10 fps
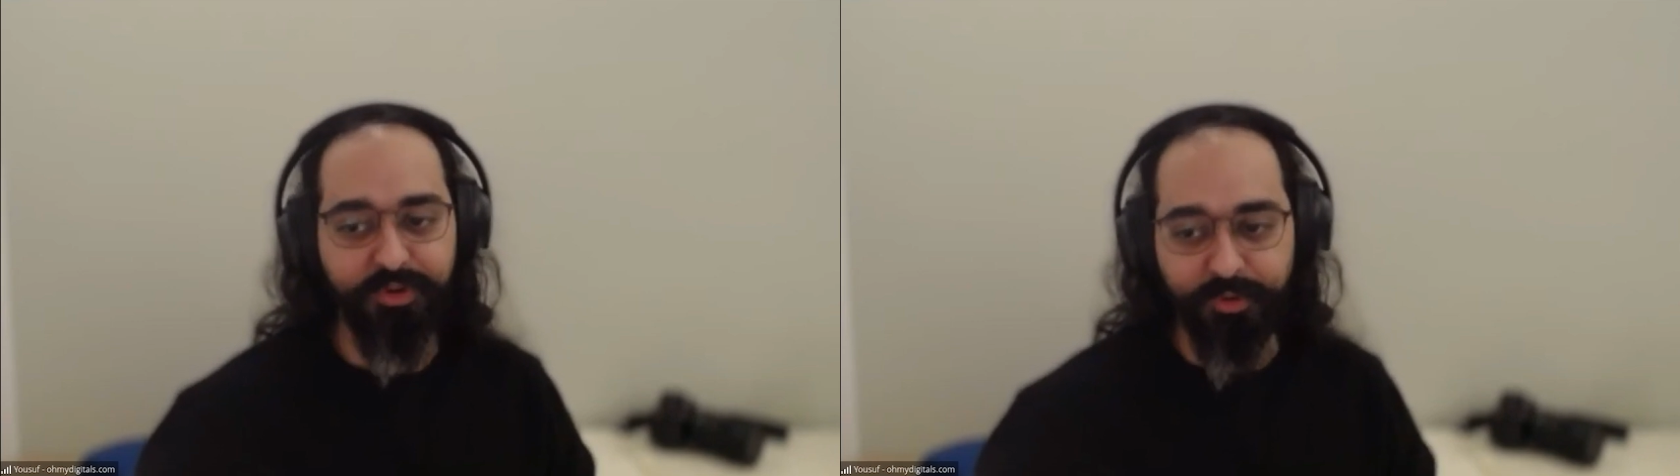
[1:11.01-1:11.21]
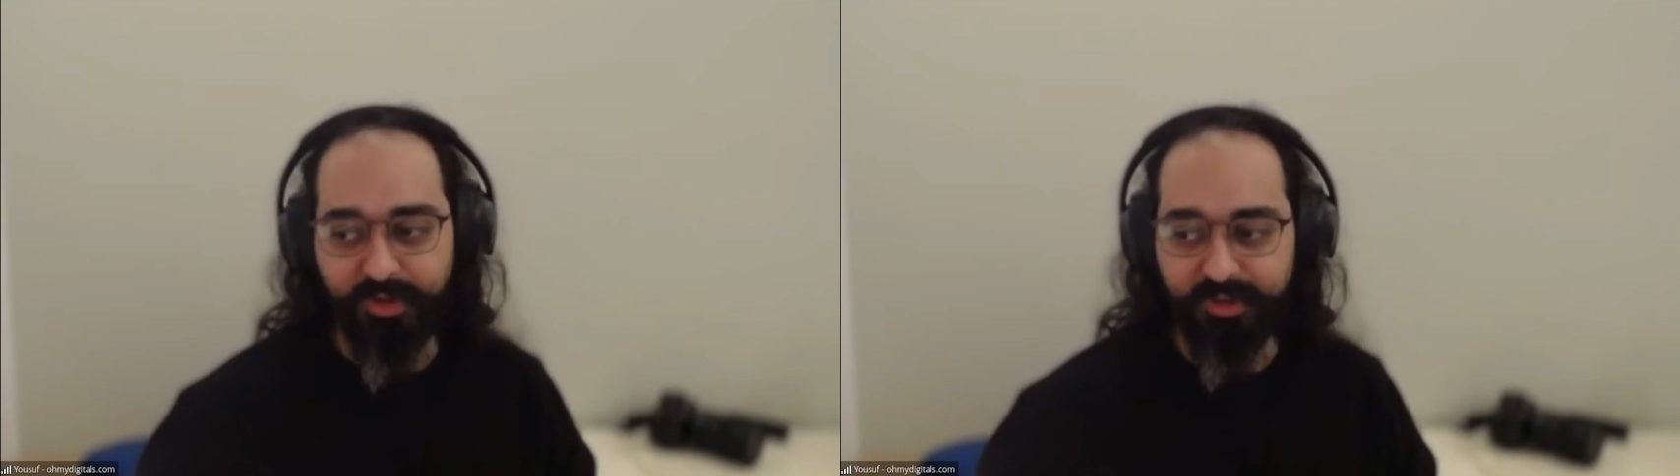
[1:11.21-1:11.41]

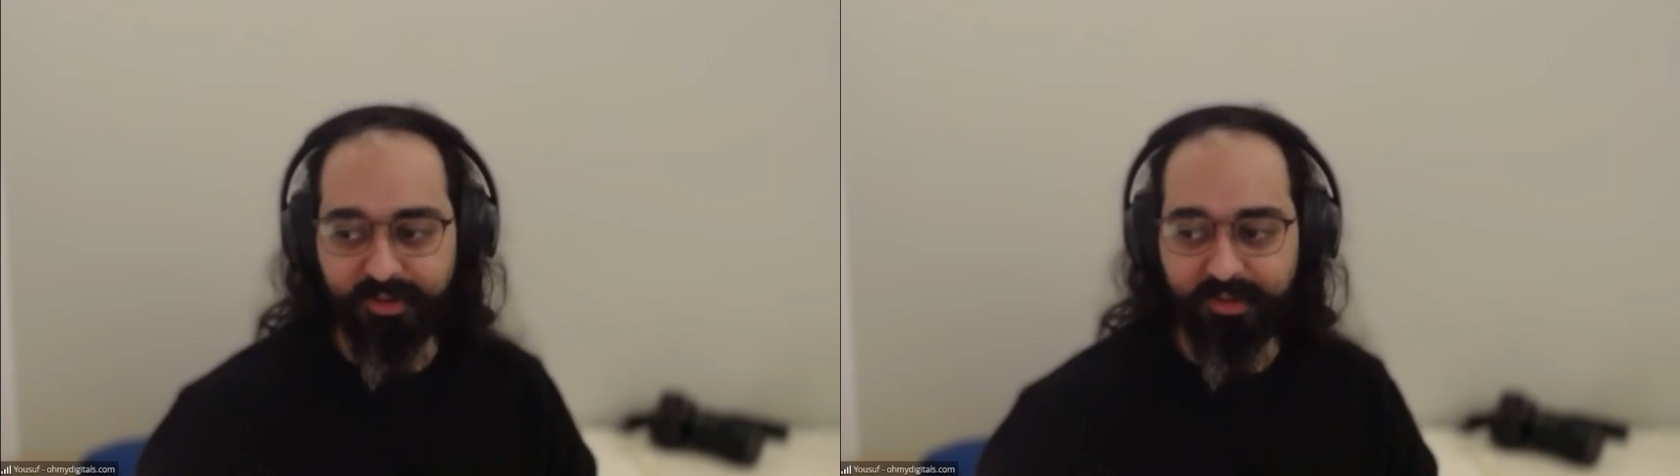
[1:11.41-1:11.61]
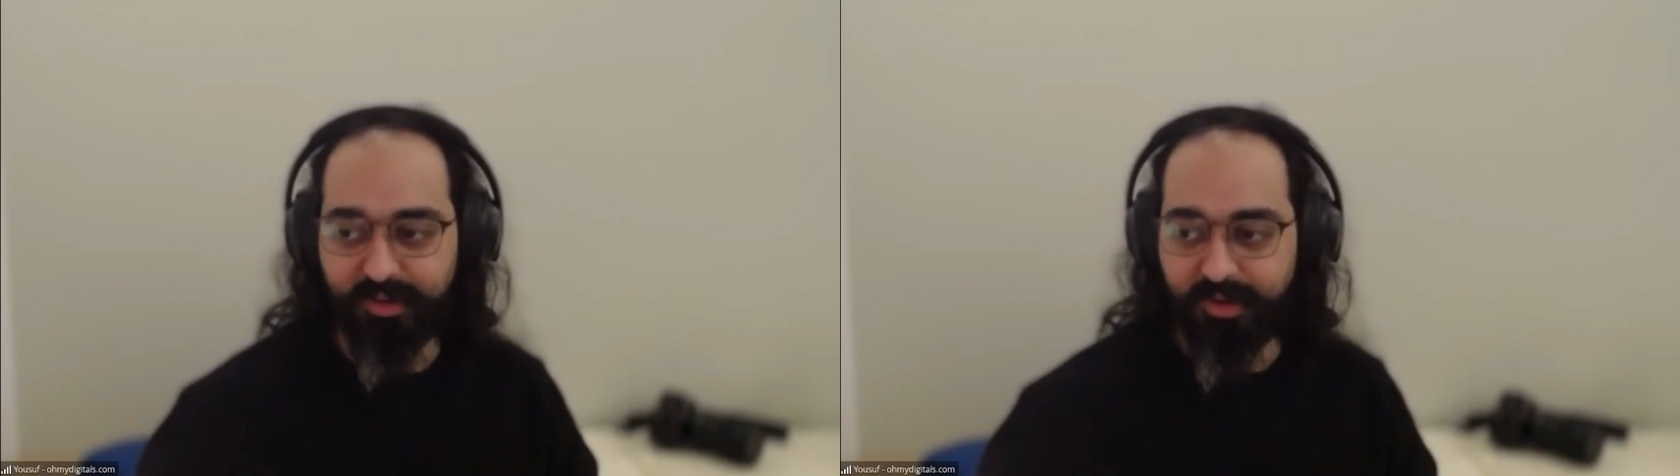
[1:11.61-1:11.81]
you have to
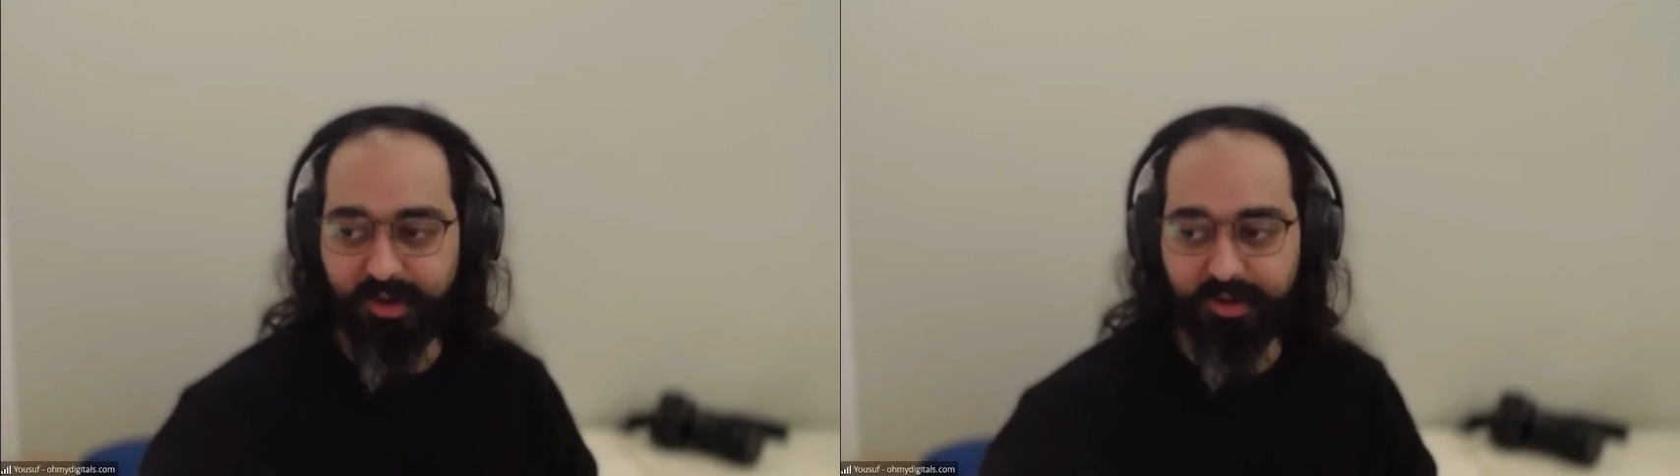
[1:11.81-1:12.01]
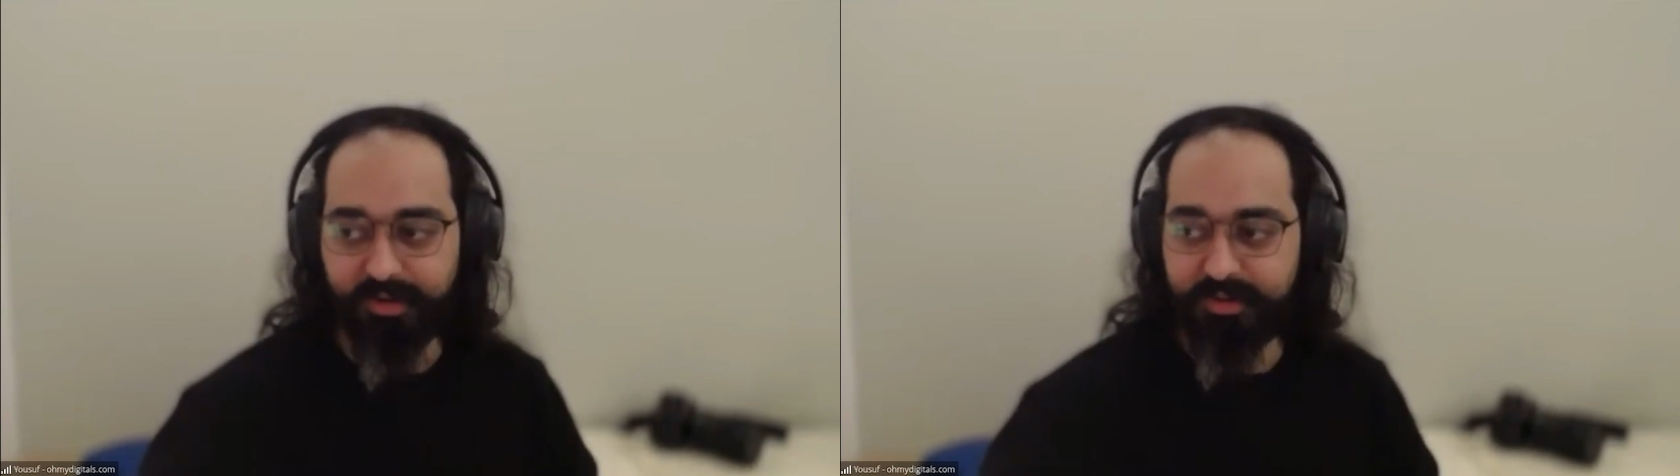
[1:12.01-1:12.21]
do like
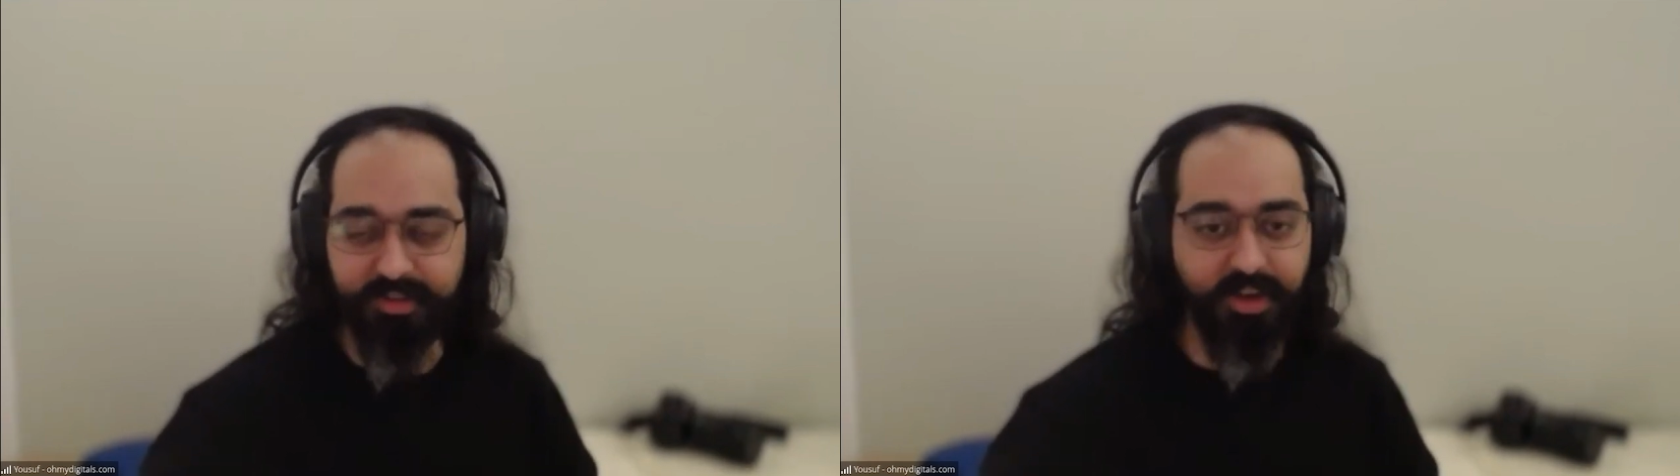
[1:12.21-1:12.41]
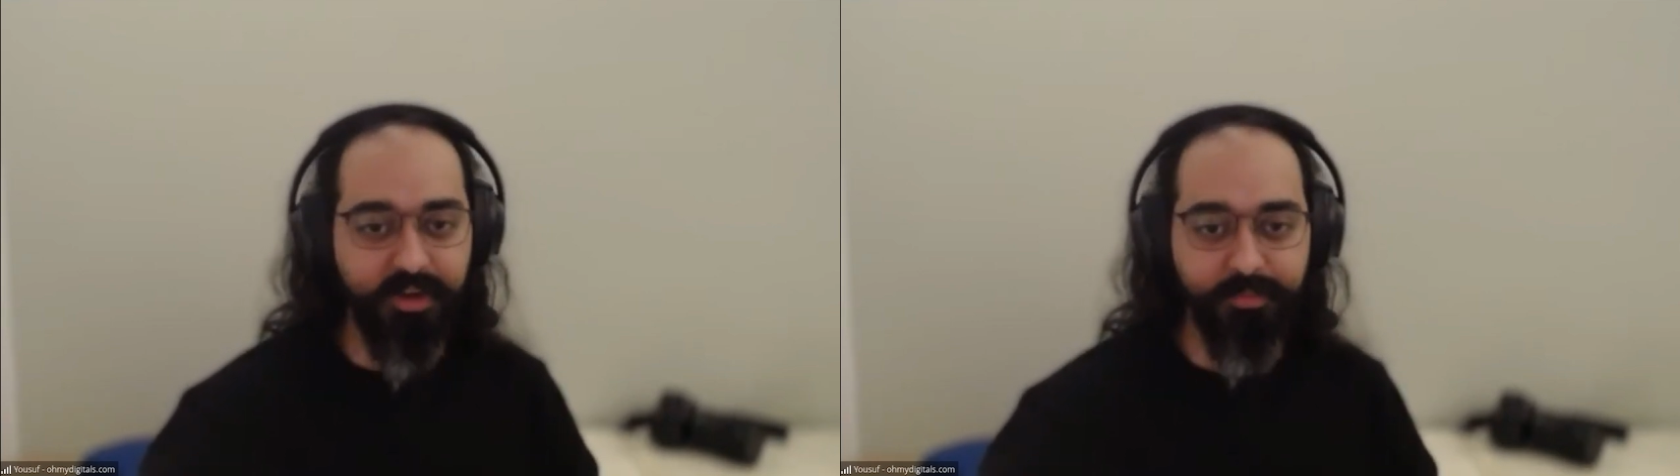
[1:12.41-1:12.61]

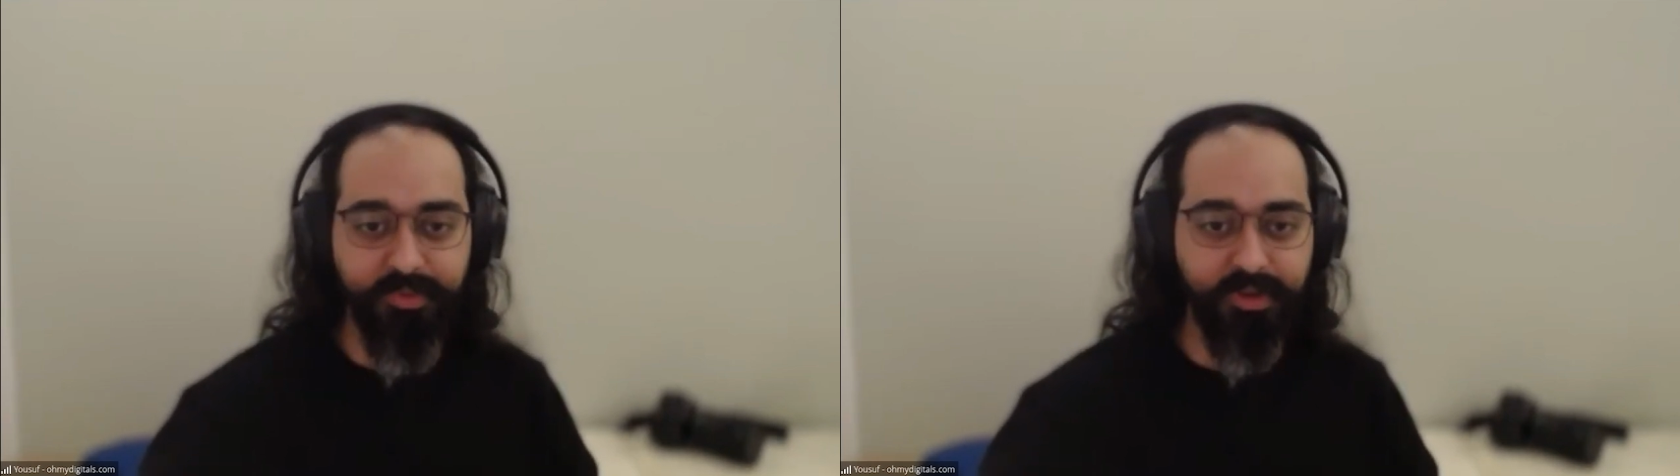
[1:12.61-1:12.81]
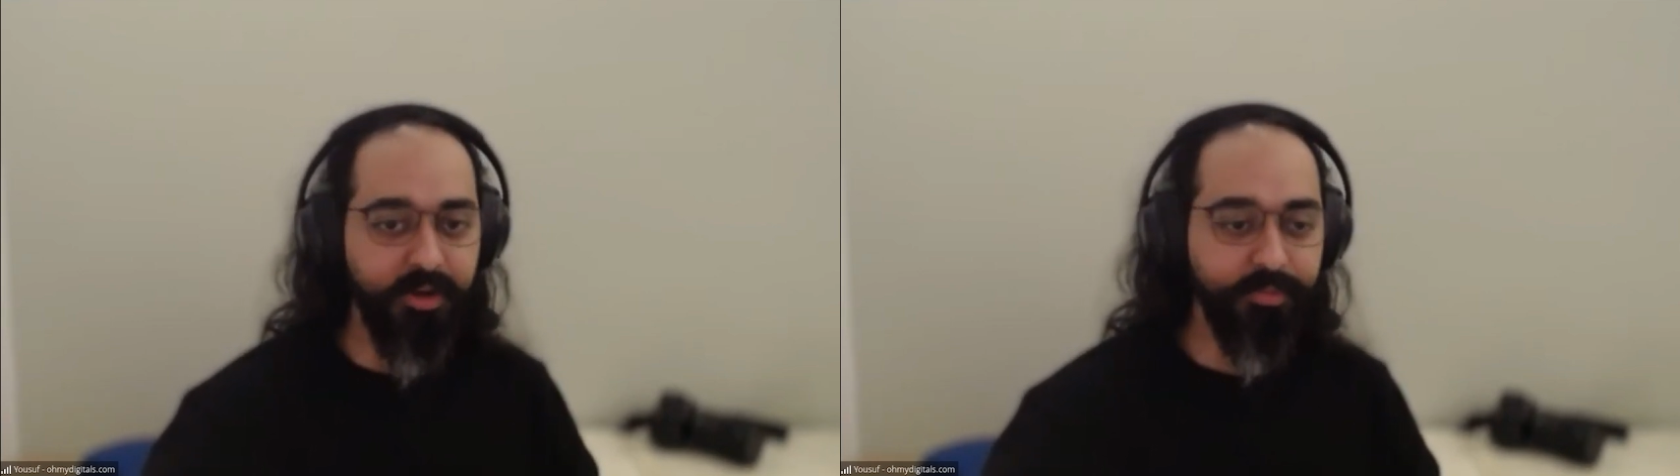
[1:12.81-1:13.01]

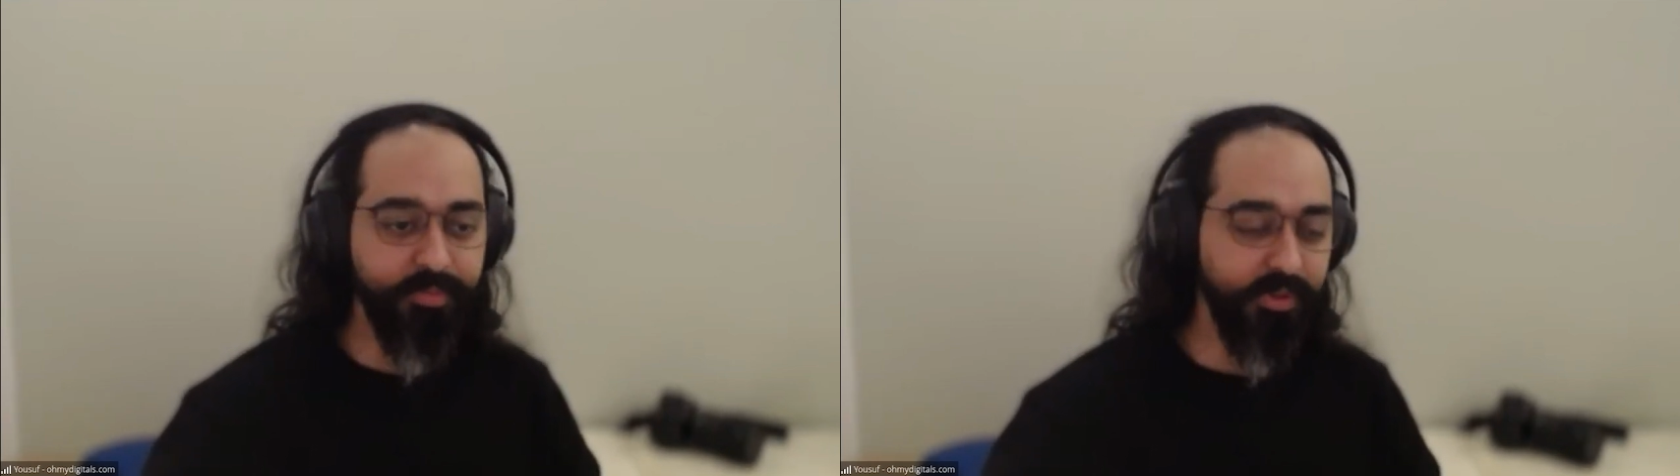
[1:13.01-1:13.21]
design,